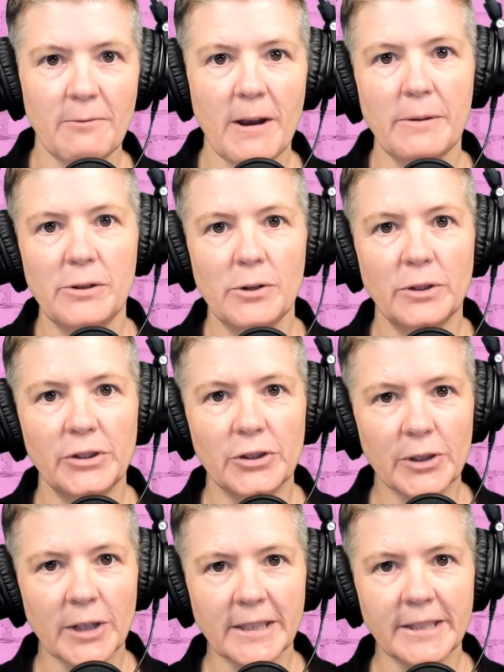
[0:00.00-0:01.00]
Raymond, your
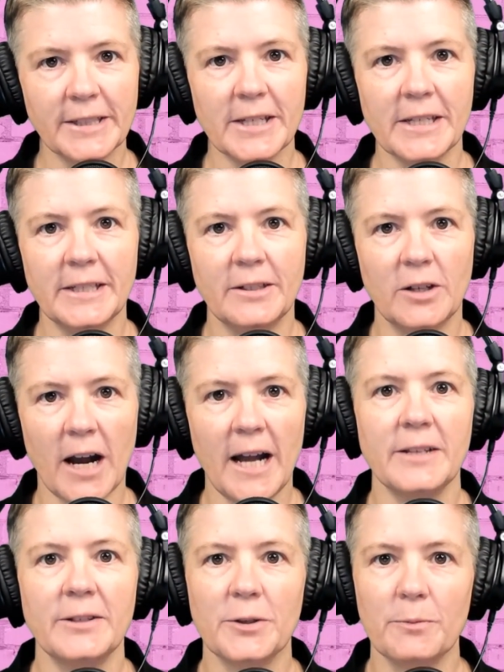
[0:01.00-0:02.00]
trusted
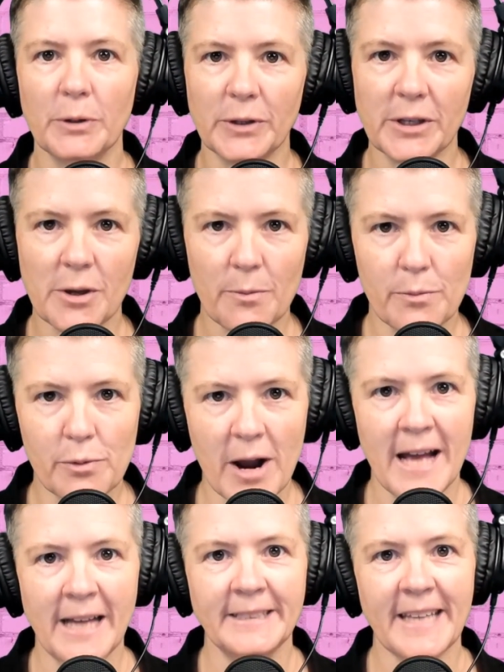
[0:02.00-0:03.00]
guide to building your
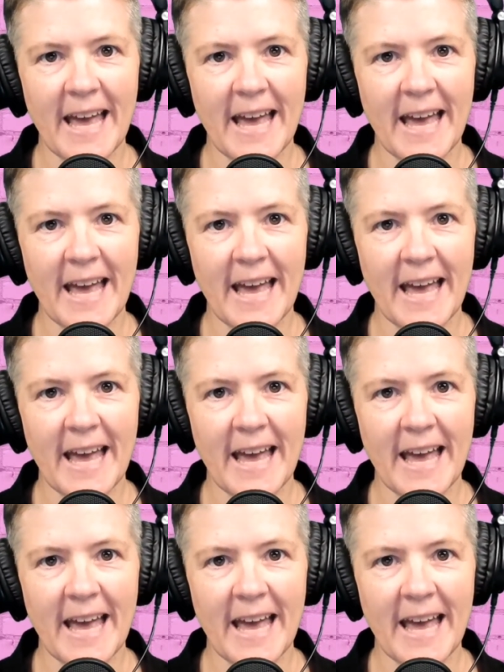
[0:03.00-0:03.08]
brand